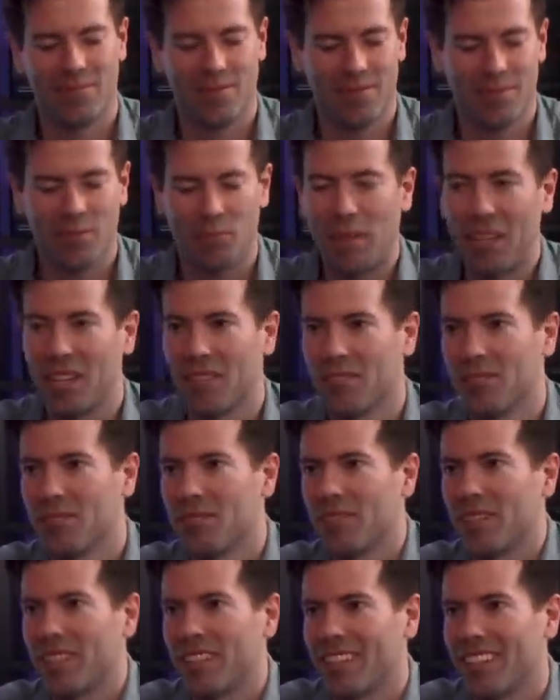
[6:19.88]
Speaking of
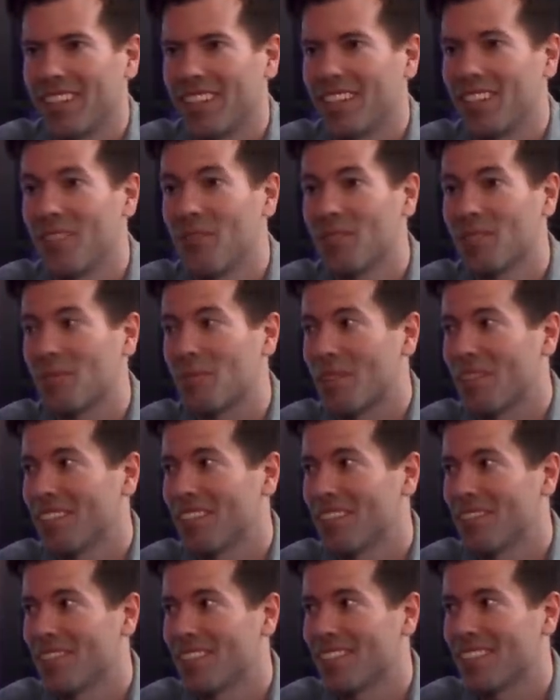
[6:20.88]
who's feeling lucky, who wants to be the
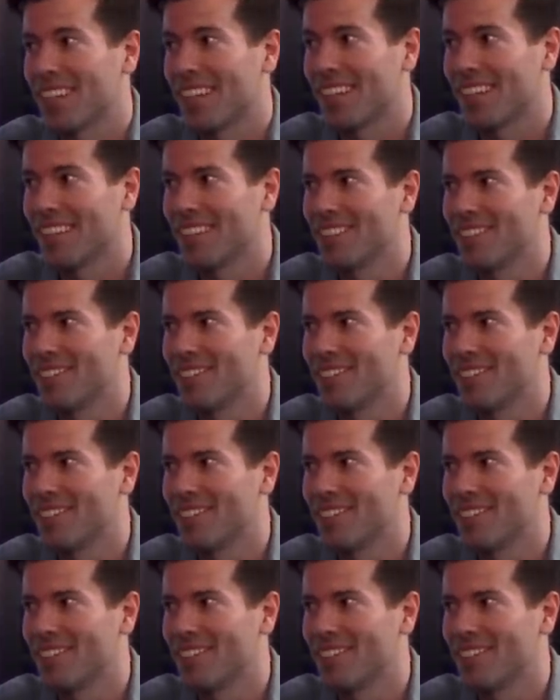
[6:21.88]
lead investigator?